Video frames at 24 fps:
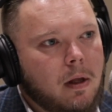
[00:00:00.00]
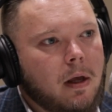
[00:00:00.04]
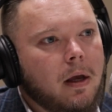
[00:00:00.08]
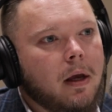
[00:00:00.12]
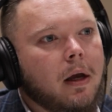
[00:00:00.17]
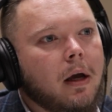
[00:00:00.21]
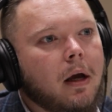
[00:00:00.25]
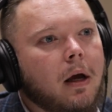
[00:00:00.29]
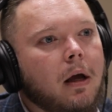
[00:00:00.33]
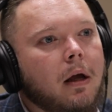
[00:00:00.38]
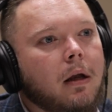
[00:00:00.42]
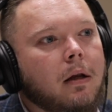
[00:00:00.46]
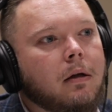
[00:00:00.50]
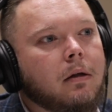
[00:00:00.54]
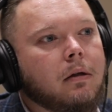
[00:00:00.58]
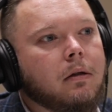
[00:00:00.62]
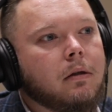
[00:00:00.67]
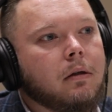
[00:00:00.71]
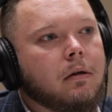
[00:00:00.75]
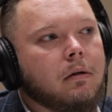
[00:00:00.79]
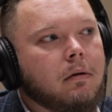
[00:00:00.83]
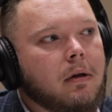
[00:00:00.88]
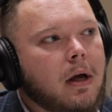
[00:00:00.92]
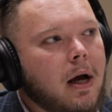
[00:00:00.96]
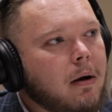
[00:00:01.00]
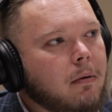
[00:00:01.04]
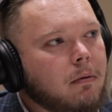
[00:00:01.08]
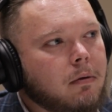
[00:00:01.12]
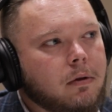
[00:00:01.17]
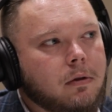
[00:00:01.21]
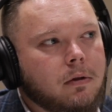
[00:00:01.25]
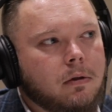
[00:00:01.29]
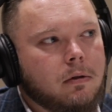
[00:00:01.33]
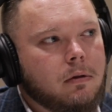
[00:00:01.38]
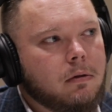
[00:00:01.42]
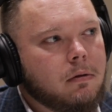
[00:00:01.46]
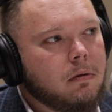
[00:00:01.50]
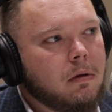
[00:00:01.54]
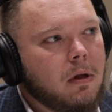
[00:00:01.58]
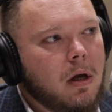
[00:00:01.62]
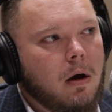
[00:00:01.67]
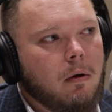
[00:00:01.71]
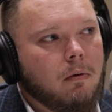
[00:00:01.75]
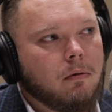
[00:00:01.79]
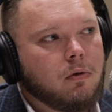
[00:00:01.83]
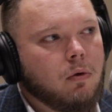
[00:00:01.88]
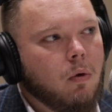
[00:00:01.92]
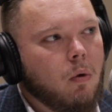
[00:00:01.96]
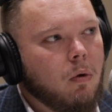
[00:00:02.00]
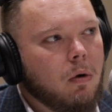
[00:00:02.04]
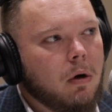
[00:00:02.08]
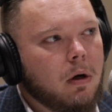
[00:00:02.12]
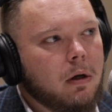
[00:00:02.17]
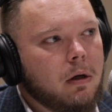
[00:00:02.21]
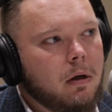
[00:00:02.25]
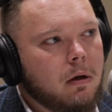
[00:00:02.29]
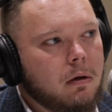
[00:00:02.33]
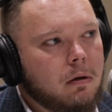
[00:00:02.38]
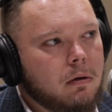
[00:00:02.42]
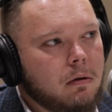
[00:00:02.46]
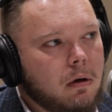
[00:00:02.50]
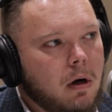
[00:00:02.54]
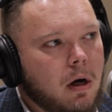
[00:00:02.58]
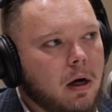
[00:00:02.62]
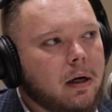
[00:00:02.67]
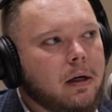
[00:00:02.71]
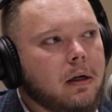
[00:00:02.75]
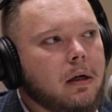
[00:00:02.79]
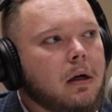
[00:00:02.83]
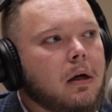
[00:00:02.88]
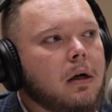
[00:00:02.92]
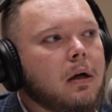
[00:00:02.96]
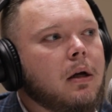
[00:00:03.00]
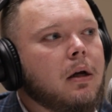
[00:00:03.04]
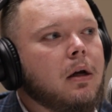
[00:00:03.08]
and that was horrid, right?